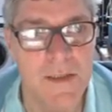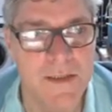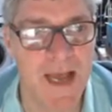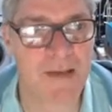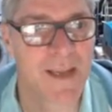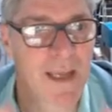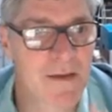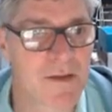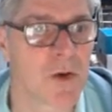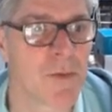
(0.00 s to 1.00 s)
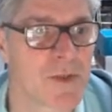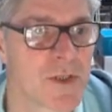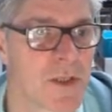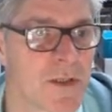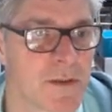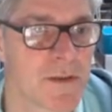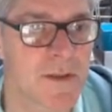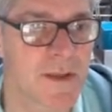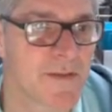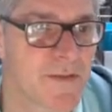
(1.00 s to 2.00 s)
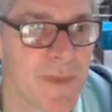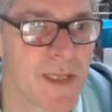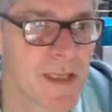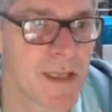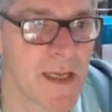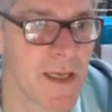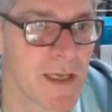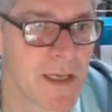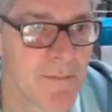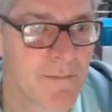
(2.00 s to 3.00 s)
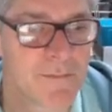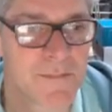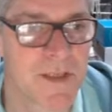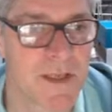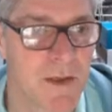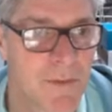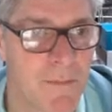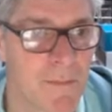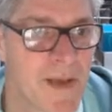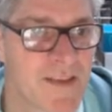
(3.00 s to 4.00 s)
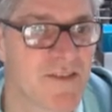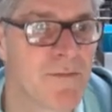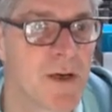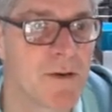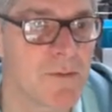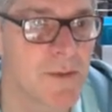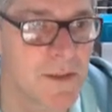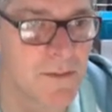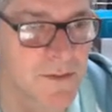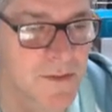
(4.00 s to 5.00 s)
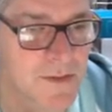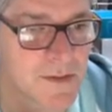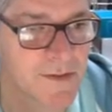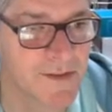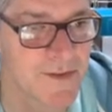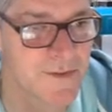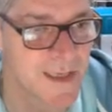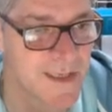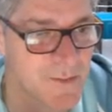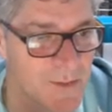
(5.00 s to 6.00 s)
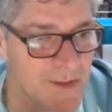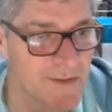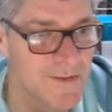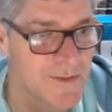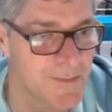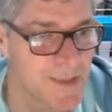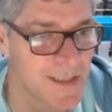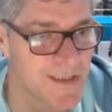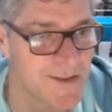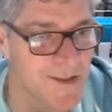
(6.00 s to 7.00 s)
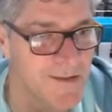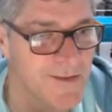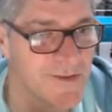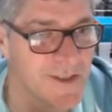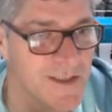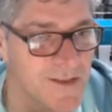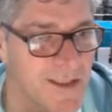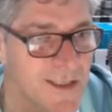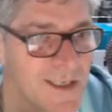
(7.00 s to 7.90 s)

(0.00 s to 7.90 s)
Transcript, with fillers: So having it as an option gives me the, you know, best of both worlds, to use that wonderful Miley Cyrus phrase